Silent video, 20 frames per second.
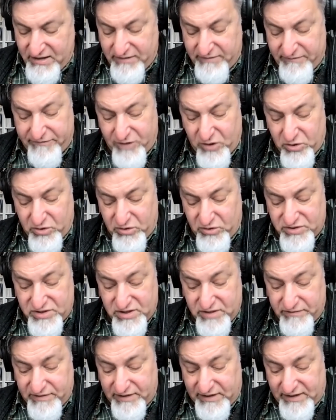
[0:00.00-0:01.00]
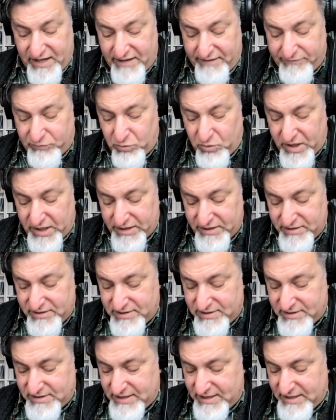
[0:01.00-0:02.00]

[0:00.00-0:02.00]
photos of the loved ones,